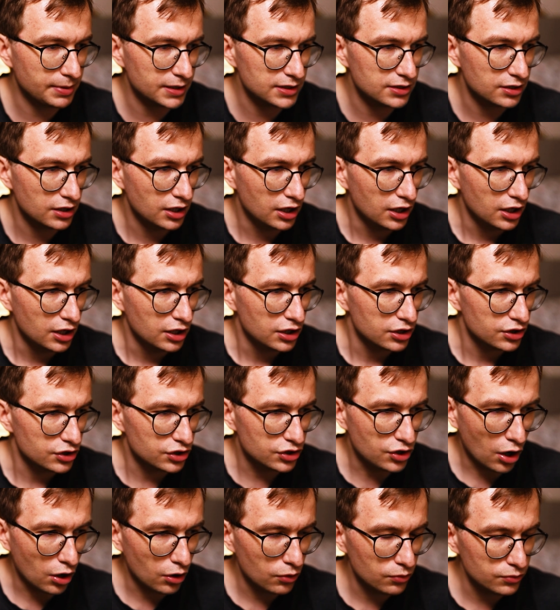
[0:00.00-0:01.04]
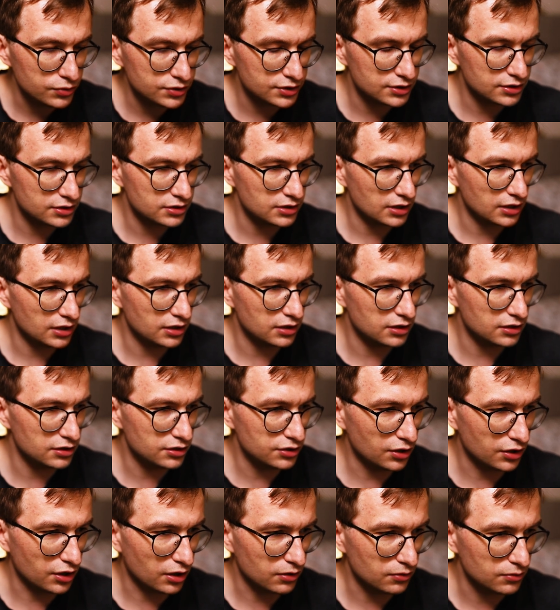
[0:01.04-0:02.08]
But those,
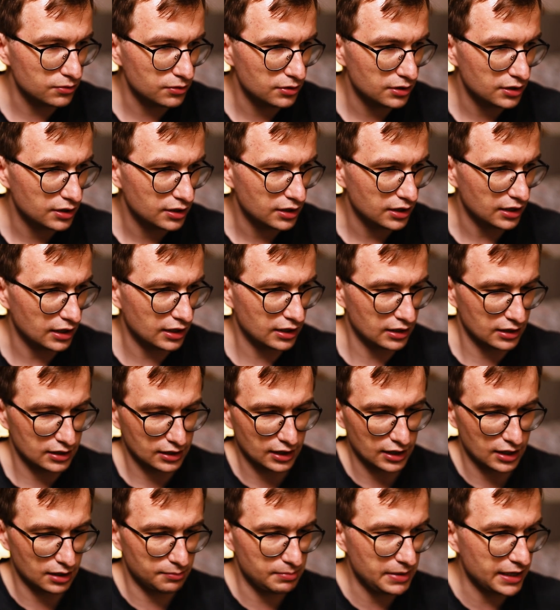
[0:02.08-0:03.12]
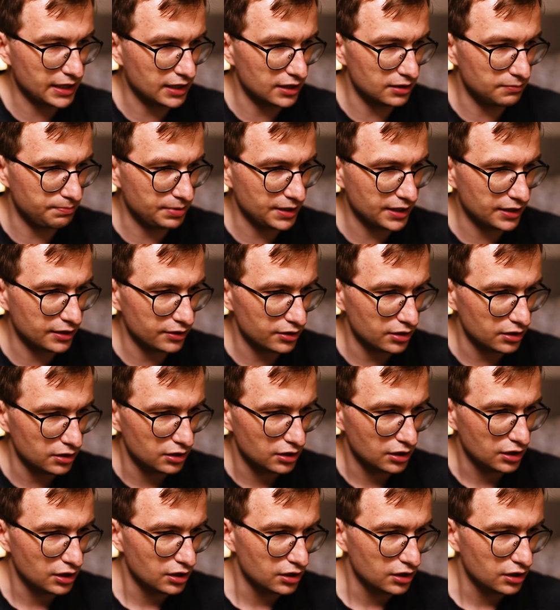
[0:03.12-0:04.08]
you know, uh, can I make it bigger?